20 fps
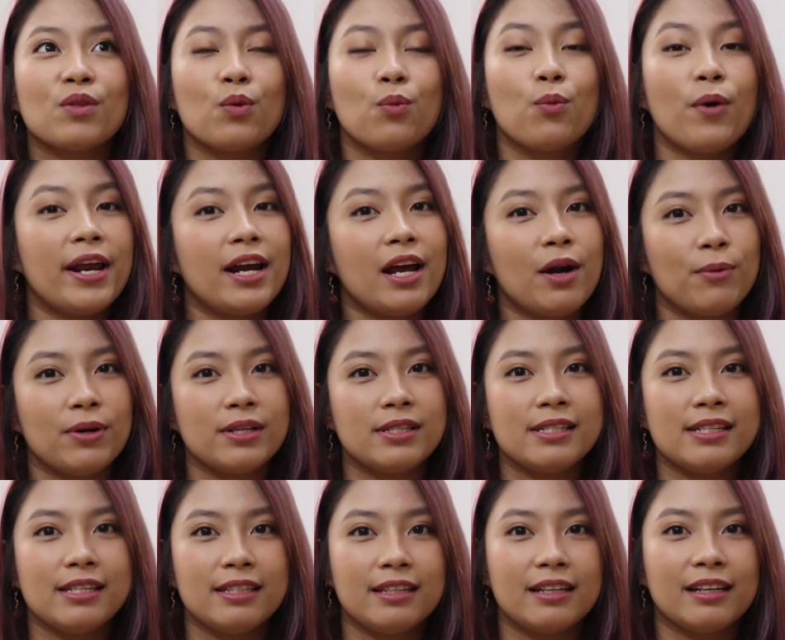when I
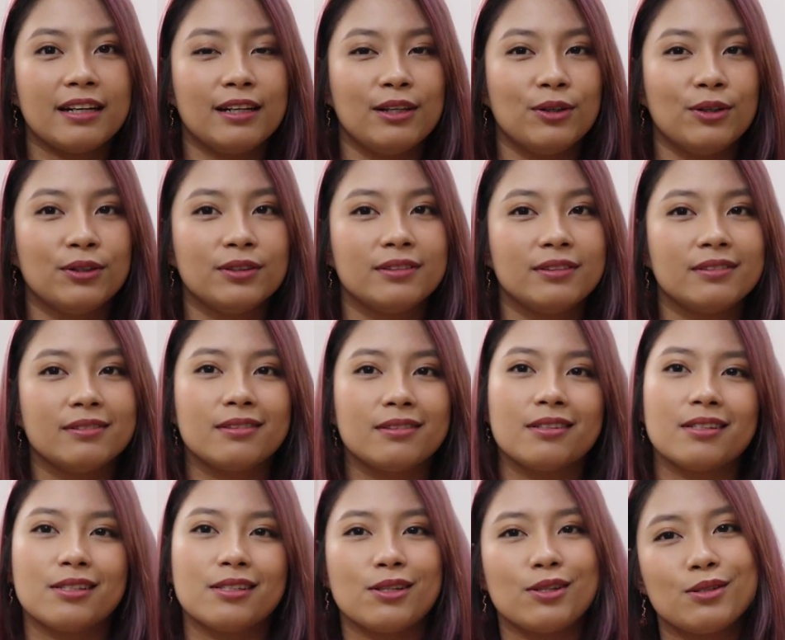was eating alone.
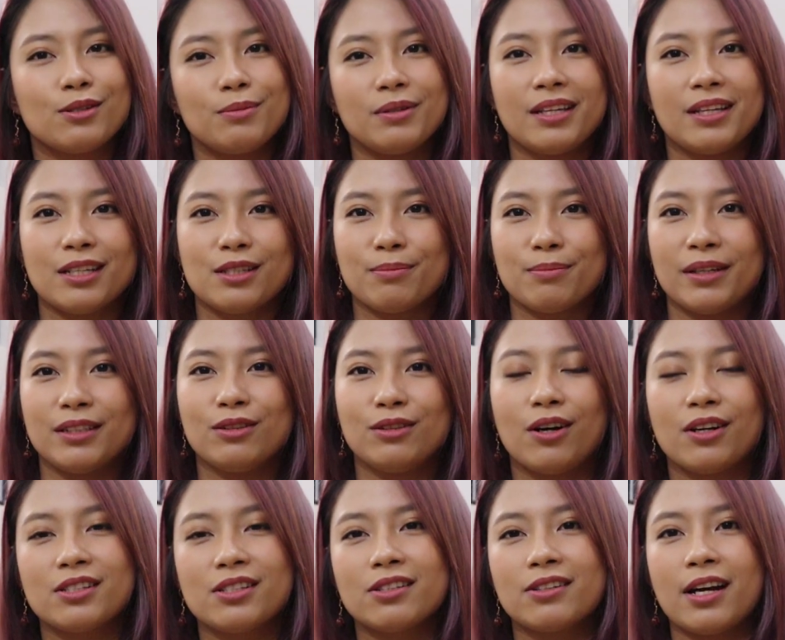Excuse me, that's my
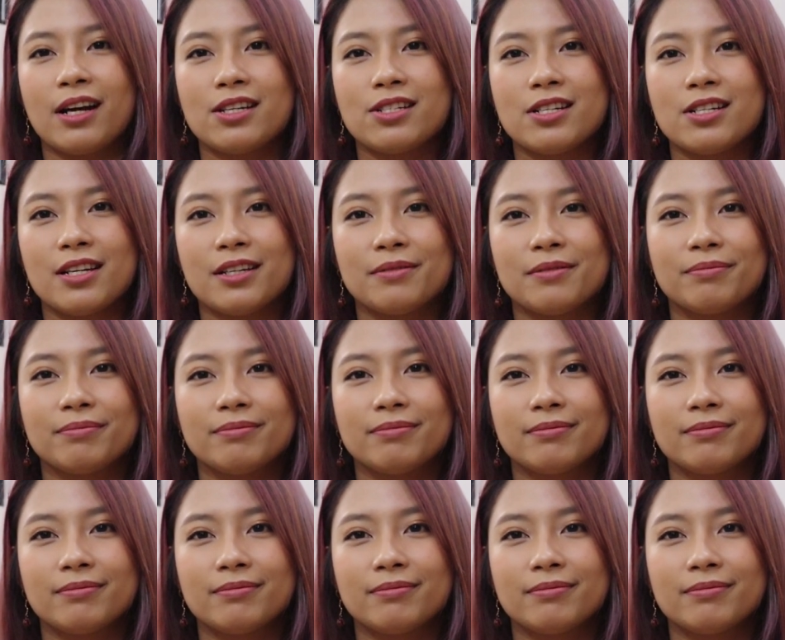dog scratching.